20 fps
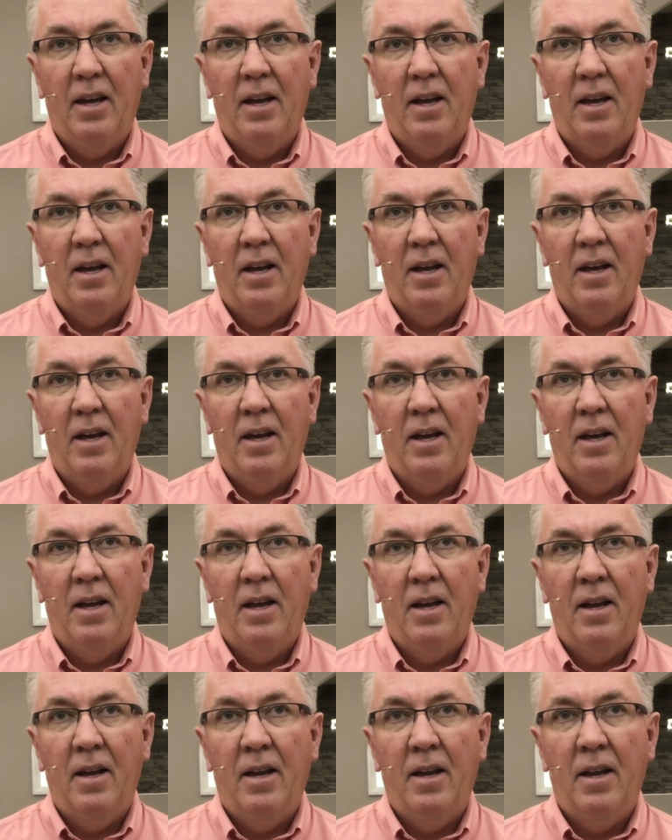
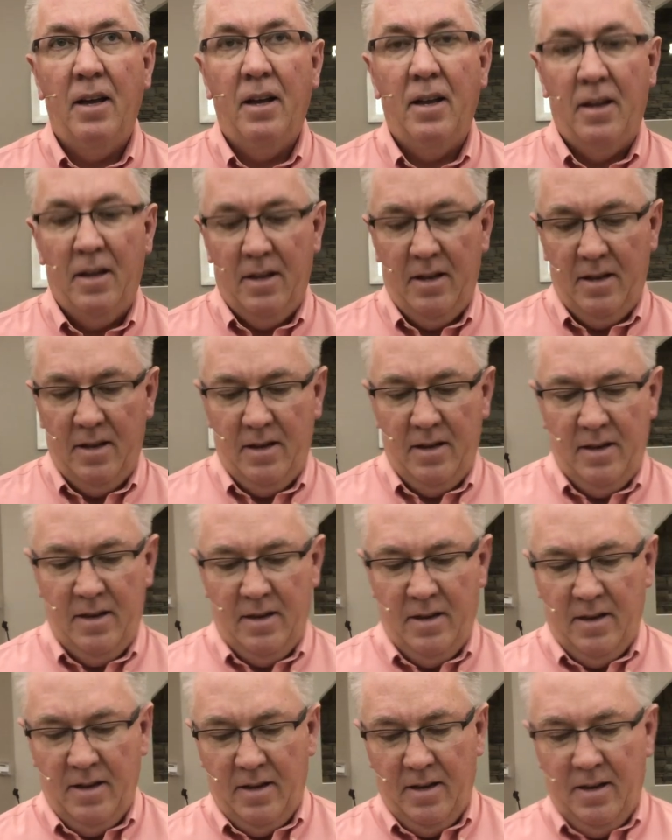
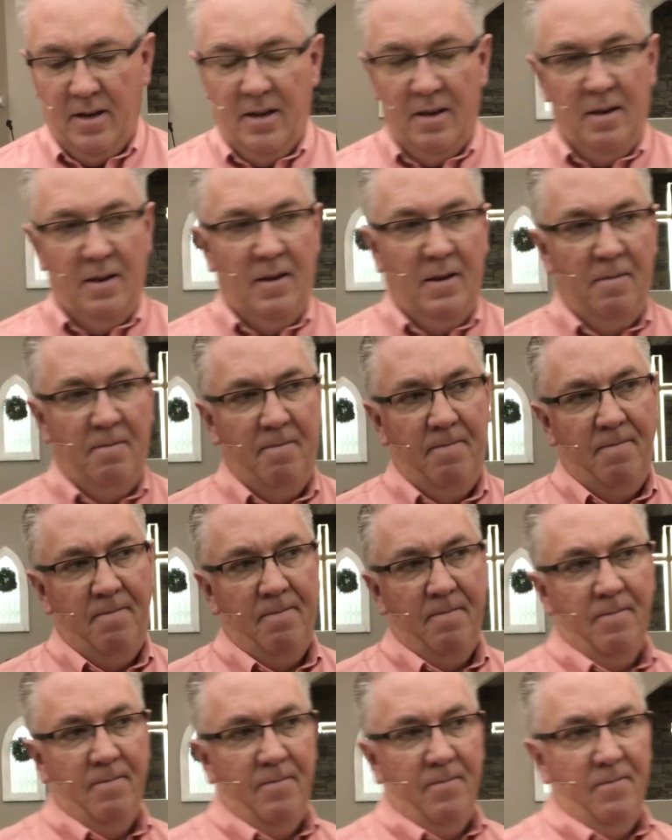
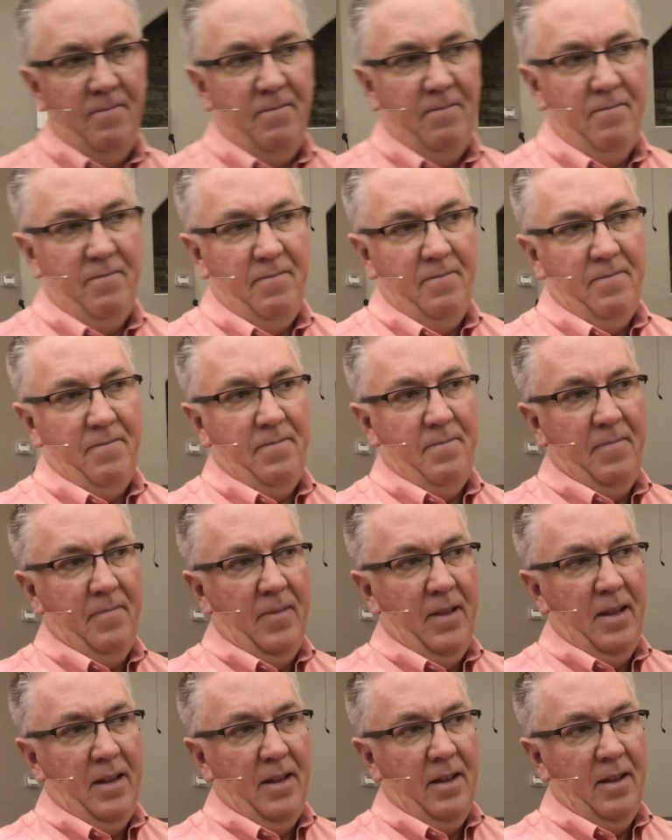
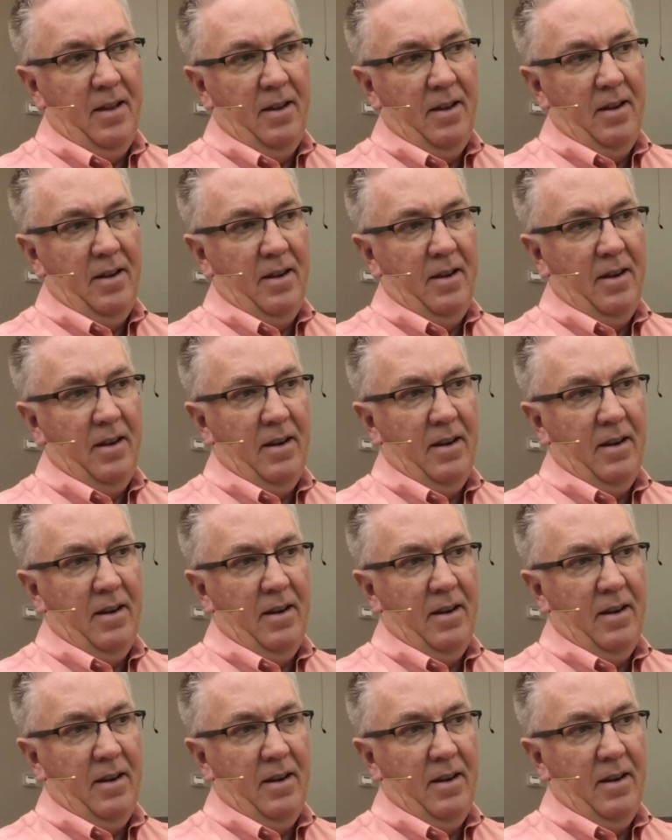[no speech]